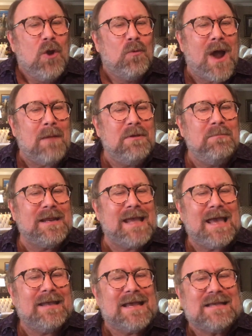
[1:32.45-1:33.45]
Robyn
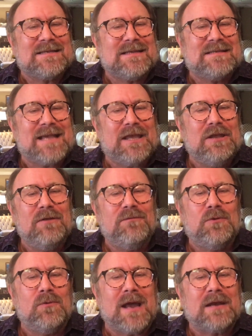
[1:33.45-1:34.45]
began as Executive
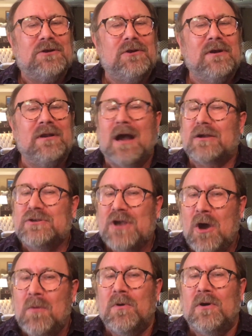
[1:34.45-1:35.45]
Director in
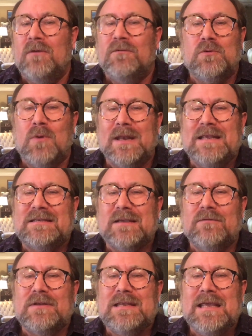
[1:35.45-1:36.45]
October of
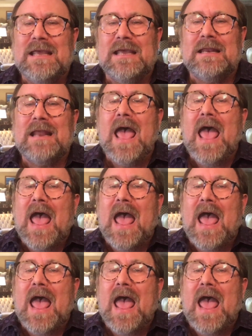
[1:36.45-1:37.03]
2017